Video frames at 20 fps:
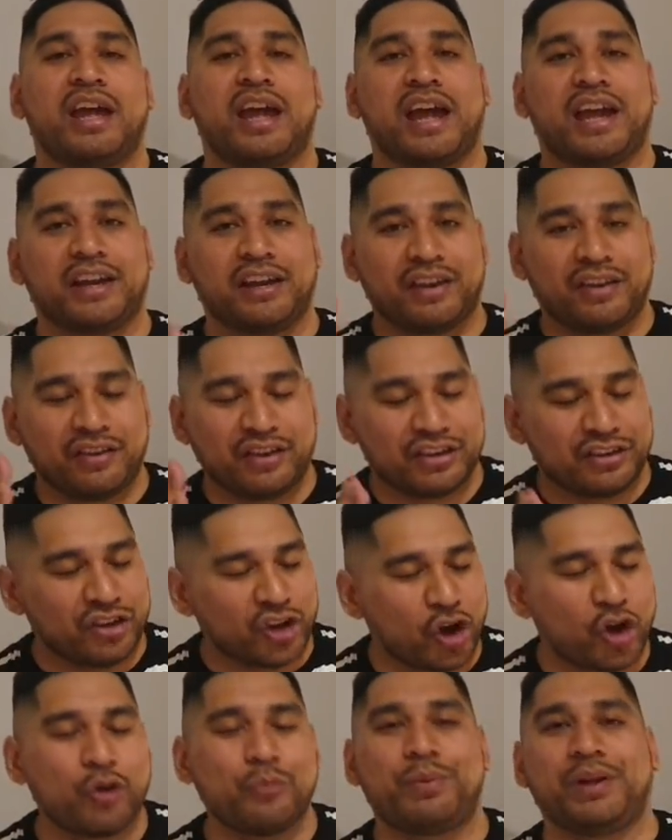And
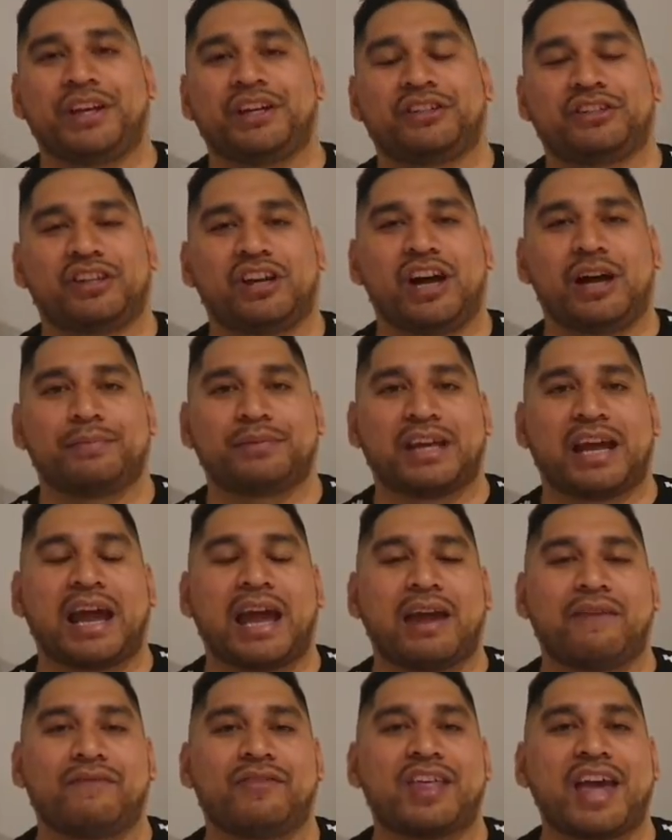no better time to
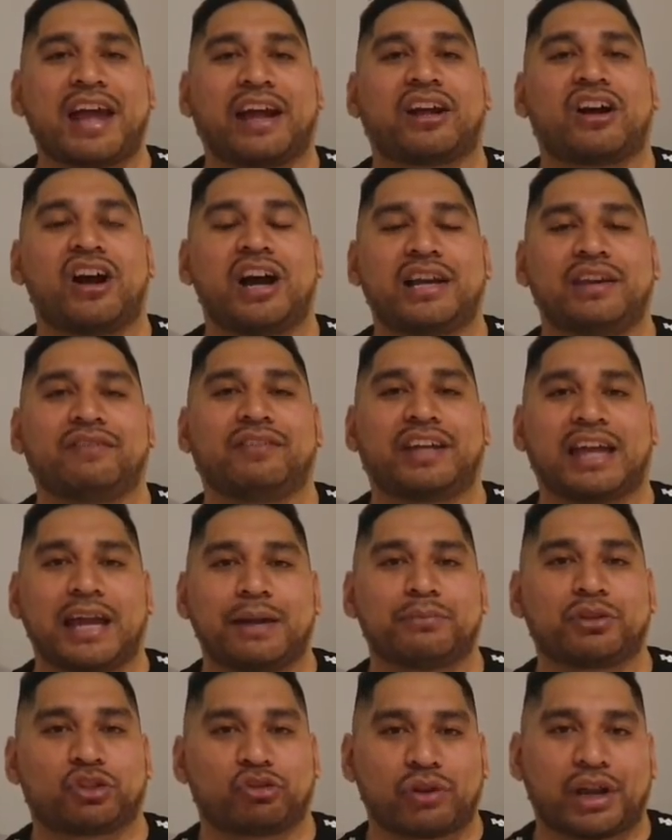have that kind of
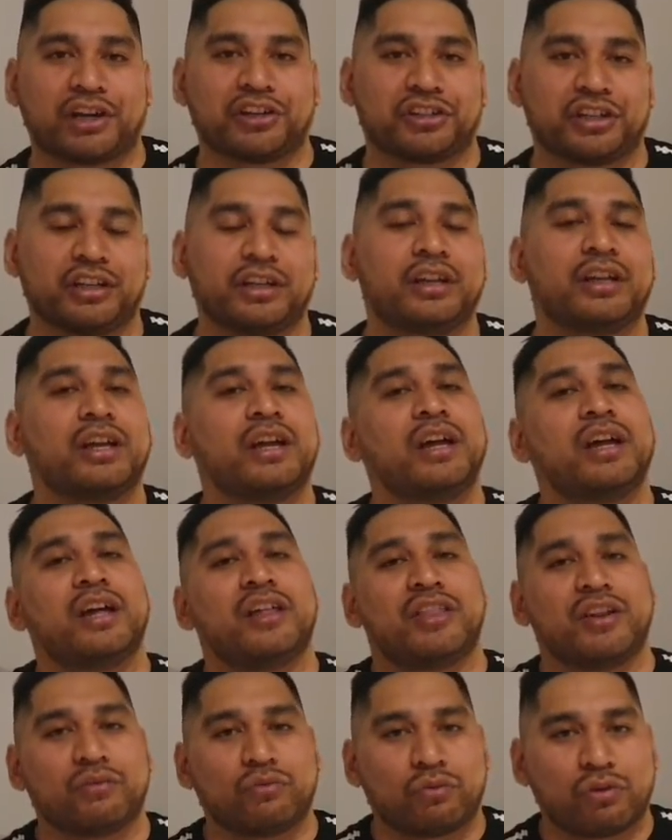game strategy
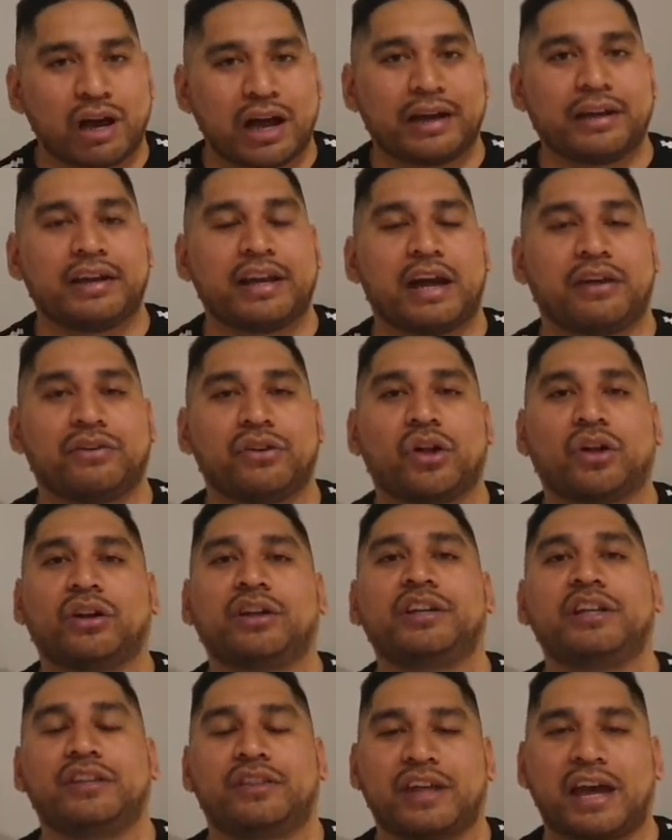than right now. Not
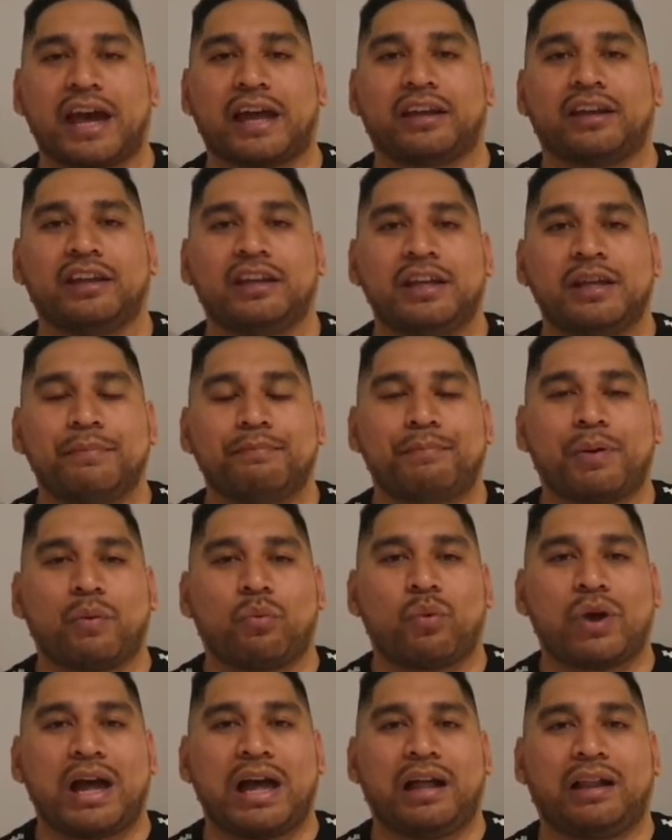only that,
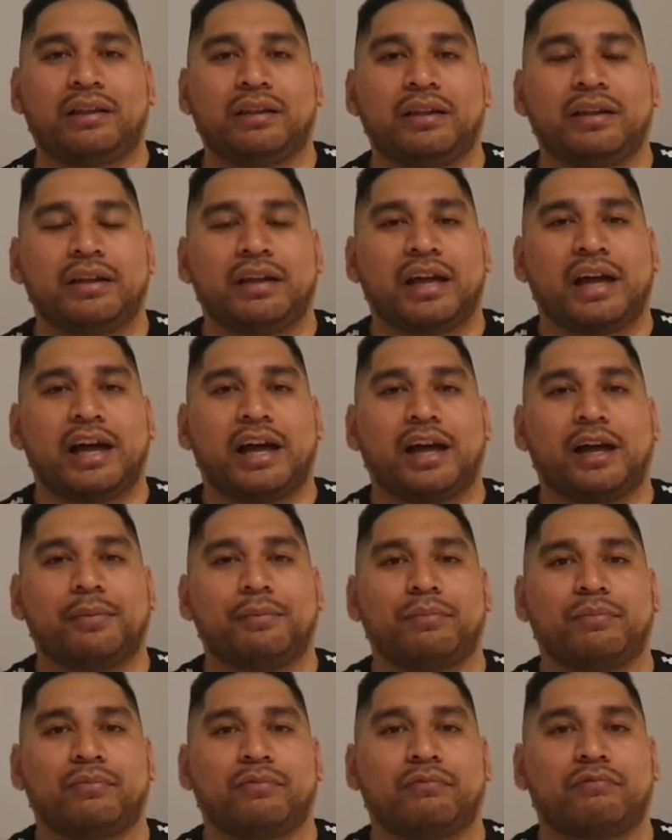but
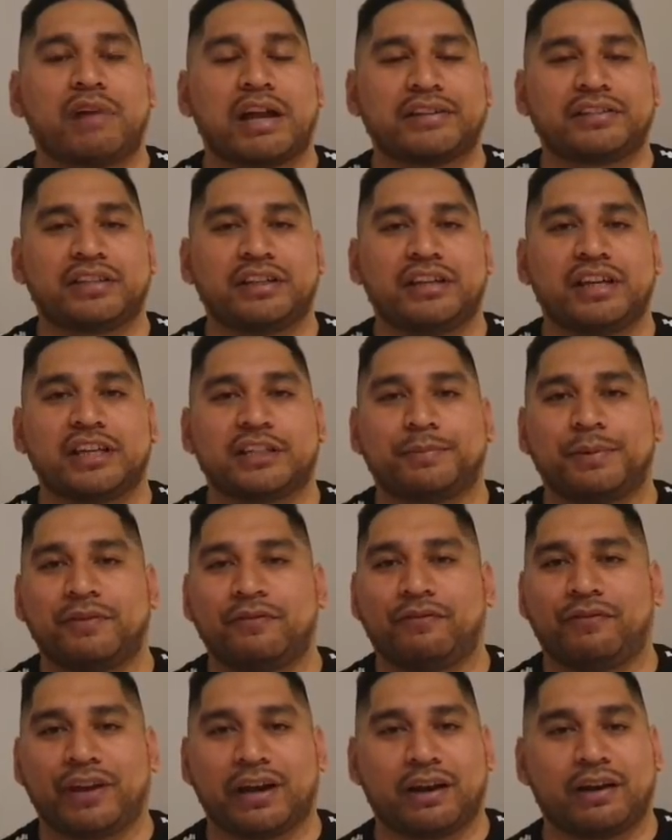Rassie has
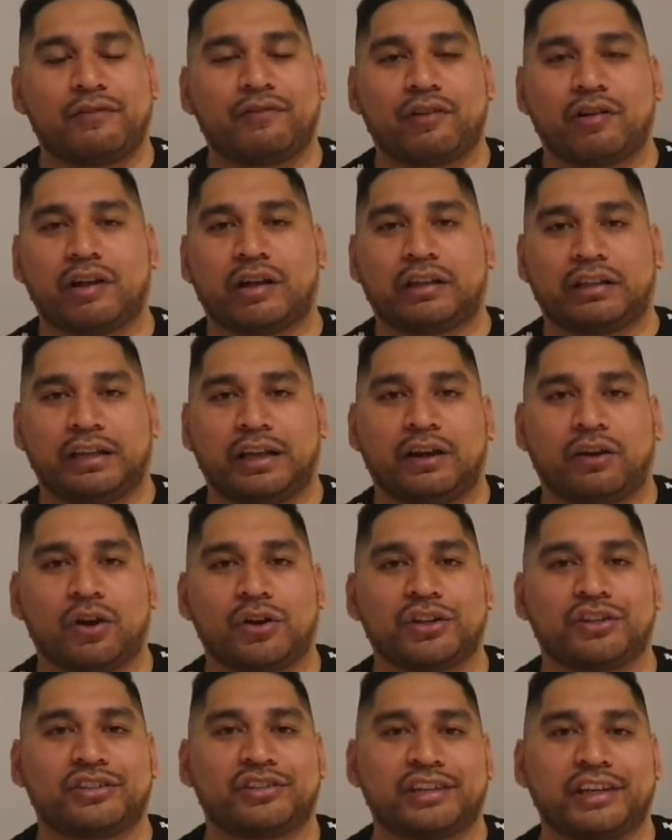been very, very clear
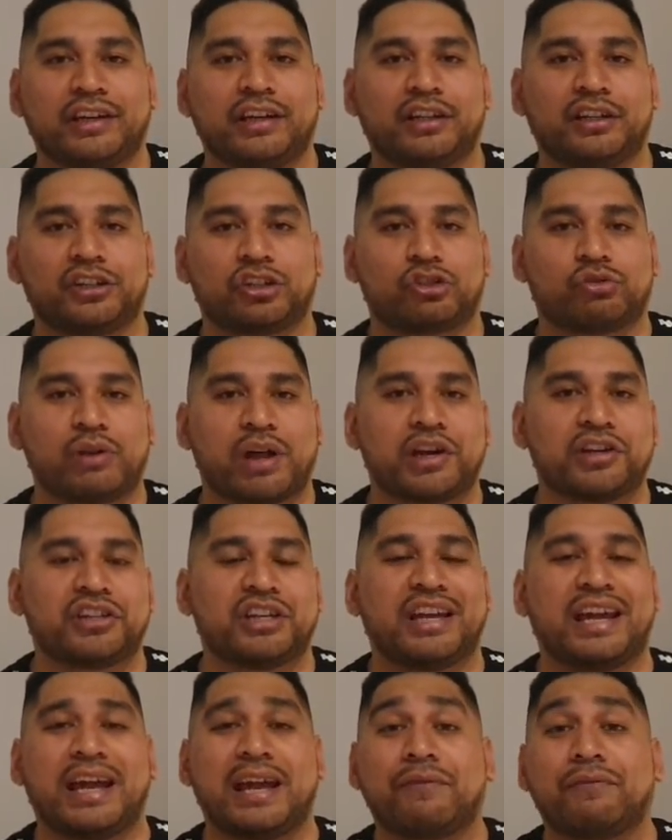on a singular
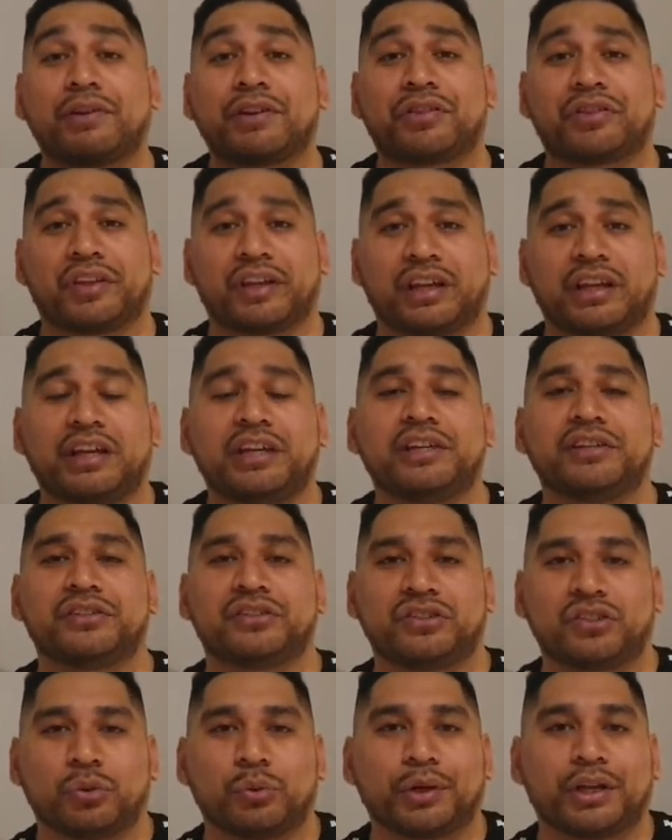strategy. Everything he
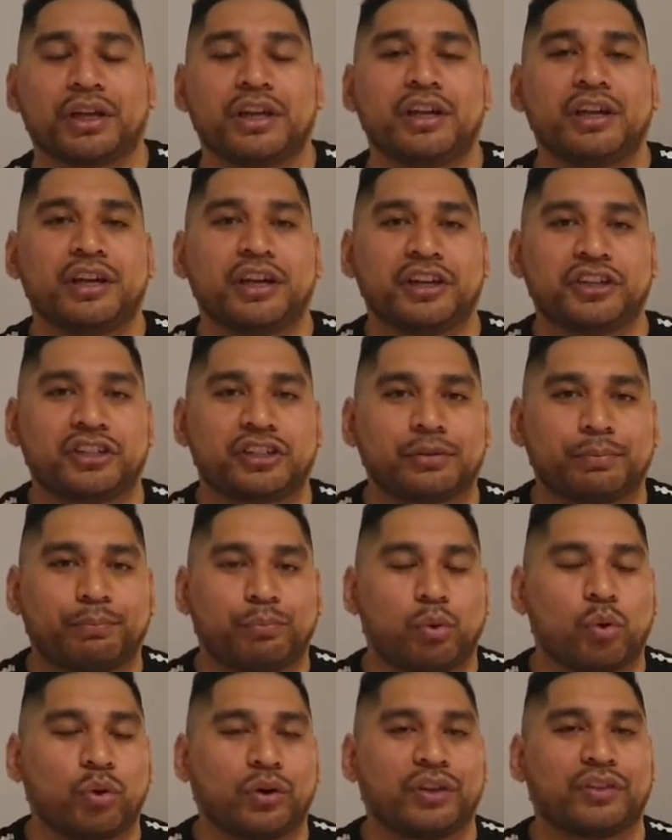is doing is
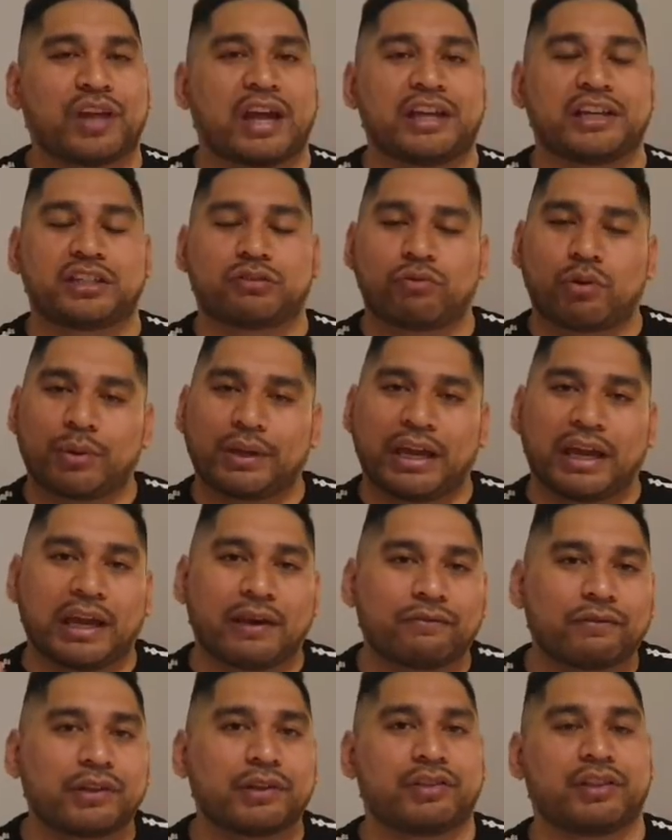supporting that. He's throwing
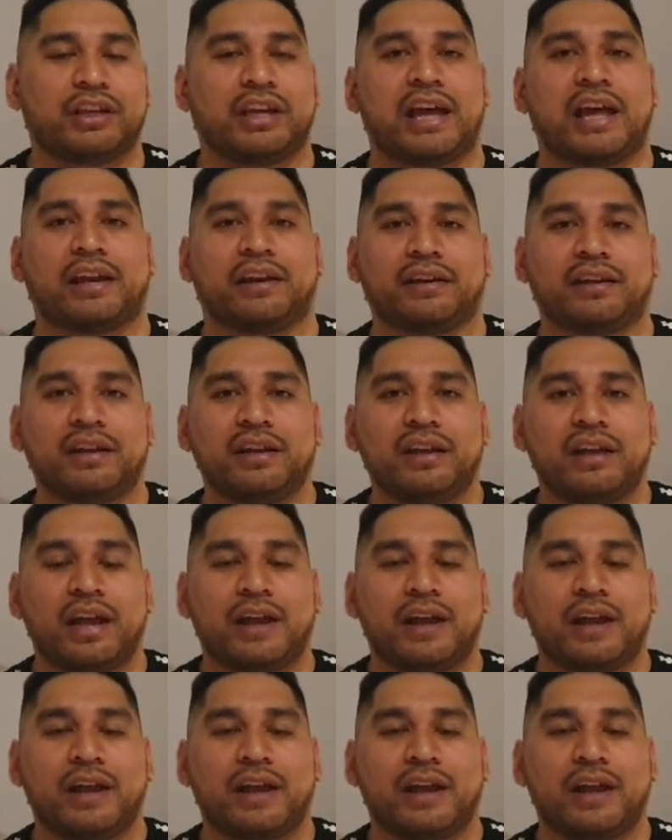everything at it.